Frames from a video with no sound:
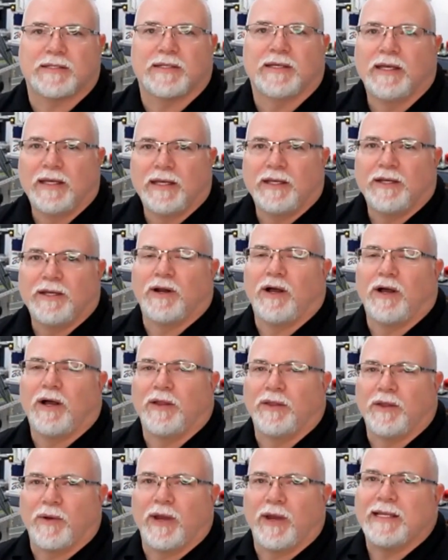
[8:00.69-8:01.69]
is you're
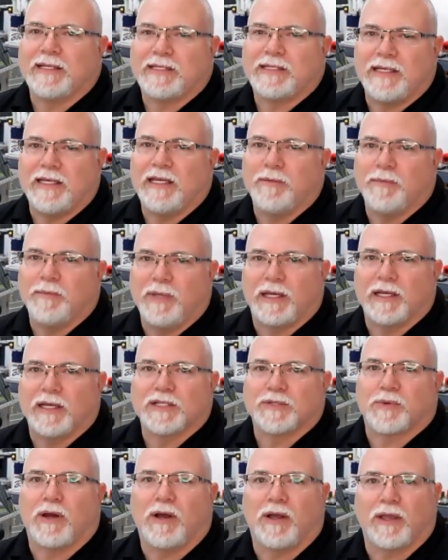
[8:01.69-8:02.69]
all on the right team
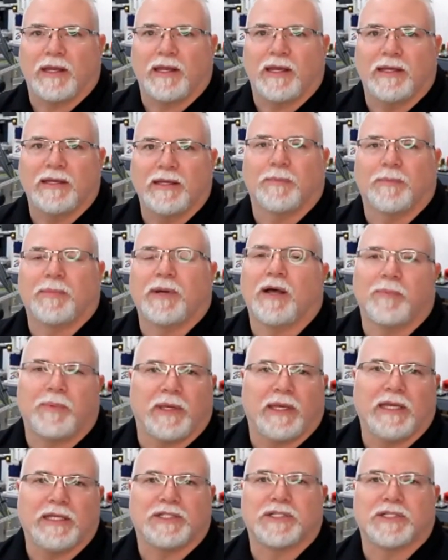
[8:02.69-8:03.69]
because we're all going to end up
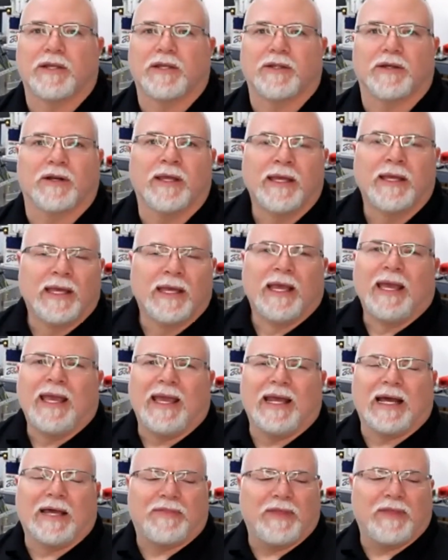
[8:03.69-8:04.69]
helping each other.
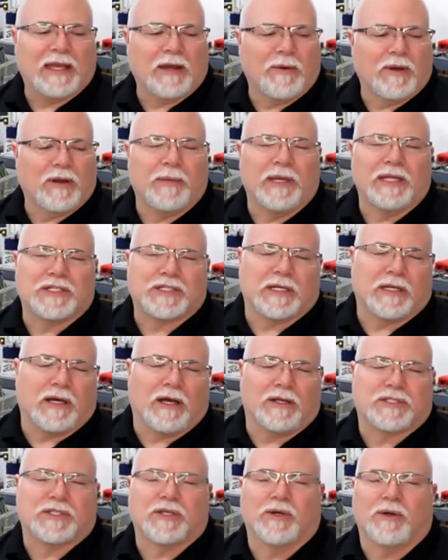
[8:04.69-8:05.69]
And I think I want to mention
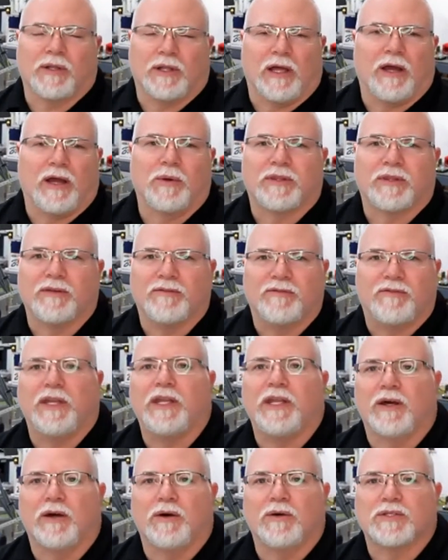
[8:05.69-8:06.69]
also along with the
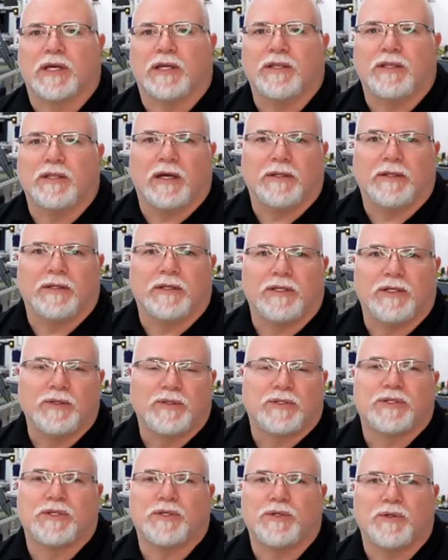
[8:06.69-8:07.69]
videos on on the
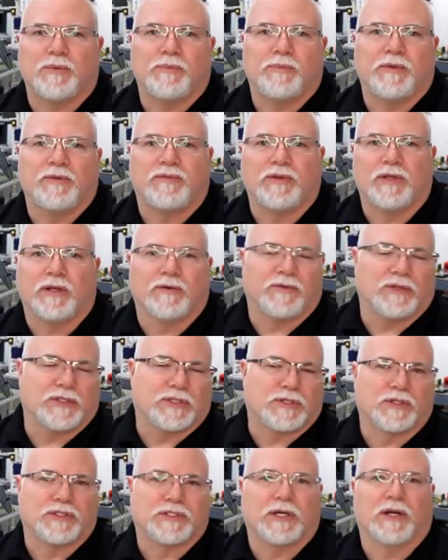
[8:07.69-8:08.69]
YouTube, if you know if you
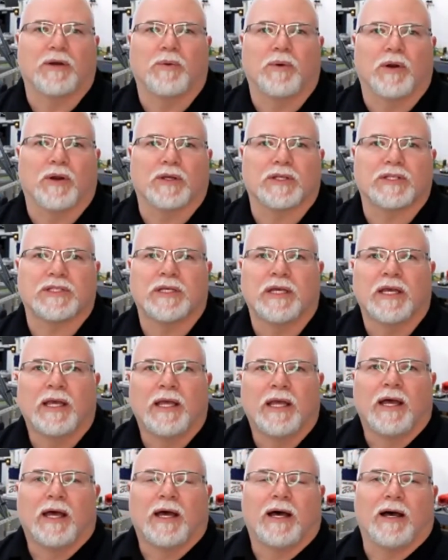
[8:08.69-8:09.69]
search AeroWorks,
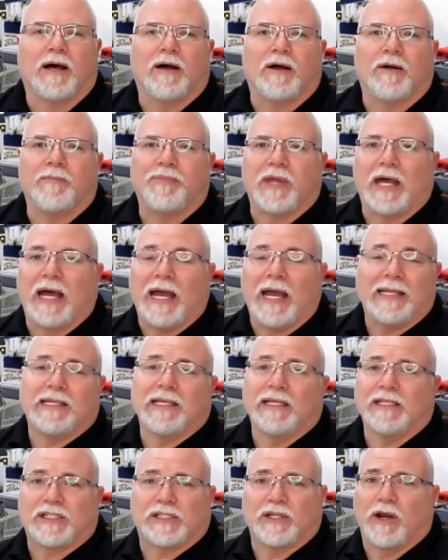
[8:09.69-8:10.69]
um, I
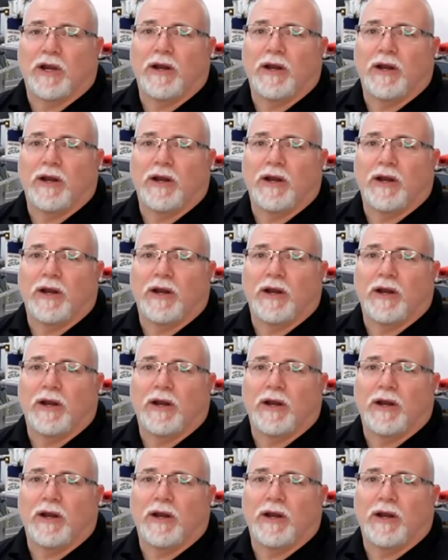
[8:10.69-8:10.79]
did